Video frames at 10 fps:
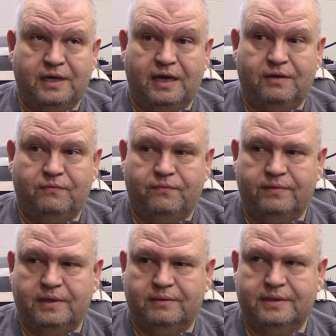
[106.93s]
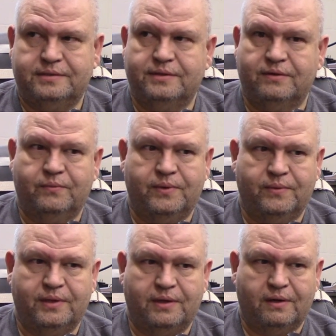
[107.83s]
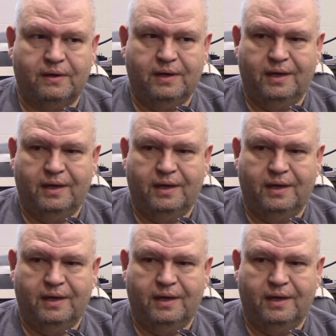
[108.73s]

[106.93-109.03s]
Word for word: date for you know considering we were in our